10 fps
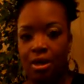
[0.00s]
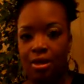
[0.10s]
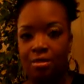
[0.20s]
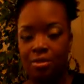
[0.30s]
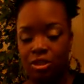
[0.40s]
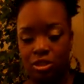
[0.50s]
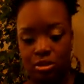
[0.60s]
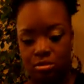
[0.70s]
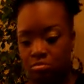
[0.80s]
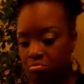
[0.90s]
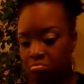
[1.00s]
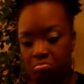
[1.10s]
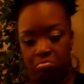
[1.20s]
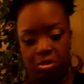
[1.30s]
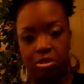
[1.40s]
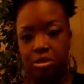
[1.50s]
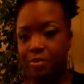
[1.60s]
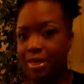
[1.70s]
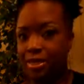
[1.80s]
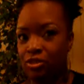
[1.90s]
Um, it's just a little
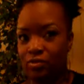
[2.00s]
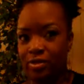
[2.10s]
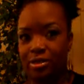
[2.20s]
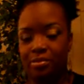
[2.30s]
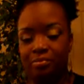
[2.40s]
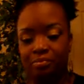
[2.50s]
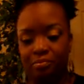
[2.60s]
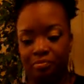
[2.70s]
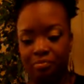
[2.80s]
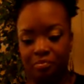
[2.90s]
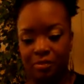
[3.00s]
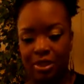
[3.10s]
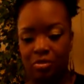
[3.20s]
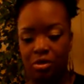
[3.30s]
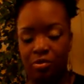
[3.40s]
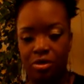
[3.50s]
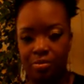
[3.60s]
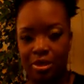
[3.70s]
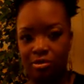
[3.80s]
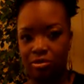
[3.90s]
spaghetti strap, and I want to put
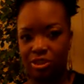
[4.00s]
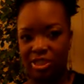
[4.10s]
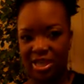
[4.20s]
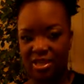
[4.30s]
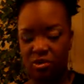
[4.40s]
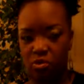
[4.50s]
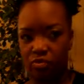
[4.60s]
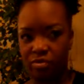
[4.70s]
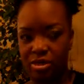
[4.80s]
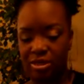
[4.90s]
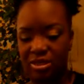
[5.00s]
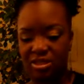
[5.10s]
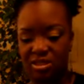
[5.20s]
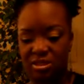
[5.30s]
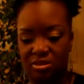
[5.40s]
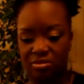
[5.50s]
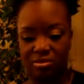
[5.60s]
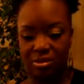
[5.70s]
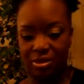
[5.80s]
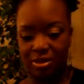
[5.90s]
on my little jacket over it. It's just a
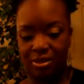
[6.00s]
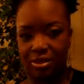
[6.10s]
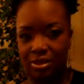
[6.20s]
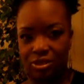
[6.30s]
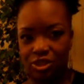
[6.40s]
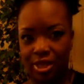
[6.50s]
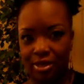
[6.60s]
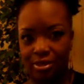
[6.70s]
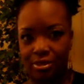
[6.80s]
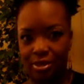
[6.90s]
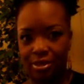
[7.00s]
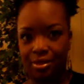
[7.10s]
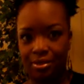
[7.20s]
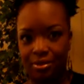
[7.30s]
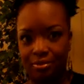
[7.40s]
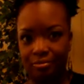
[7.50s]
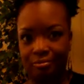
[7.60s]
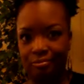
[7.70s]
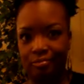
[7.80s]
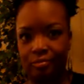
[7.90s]
little thin jacket, and
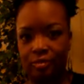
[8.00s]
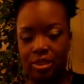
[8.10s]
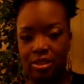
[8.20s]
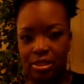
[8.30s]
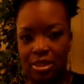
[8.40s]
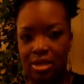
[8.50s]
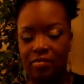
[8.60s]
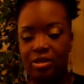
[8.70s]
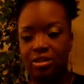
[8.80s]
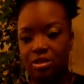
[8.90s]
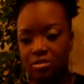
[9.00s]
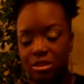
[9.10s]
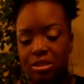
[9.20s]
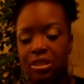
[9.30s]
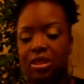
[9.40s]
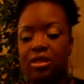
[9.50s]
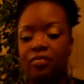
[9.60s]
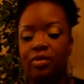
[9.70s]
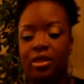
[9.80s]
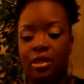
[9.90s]
nothing heavy. It's long
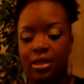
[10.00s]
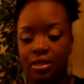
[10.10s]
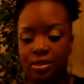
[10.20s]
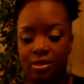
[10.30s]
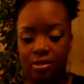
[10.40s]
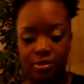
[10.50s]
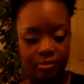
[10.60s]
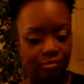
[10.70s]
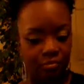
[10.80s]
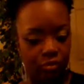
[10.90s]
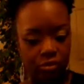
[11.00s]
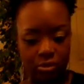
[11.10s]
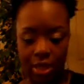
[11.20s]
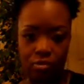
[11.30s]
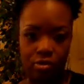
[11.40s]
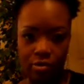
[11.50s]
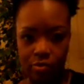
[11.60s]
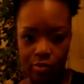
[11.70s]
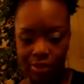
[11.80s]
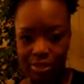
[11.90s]
sleeves, and uh, I don't
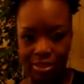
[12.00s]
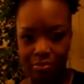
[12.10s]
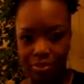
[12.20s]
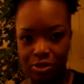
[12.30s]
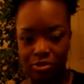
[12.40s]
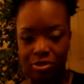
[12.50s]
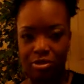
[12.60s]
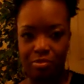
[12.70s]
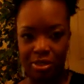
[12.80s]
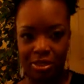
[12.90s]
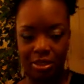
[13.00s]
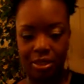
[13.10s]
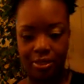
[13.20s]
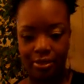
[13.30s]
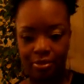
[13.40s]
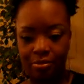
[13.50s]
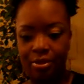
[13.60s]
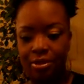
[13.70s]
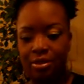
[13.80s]
know what the temperature is going to be in the club,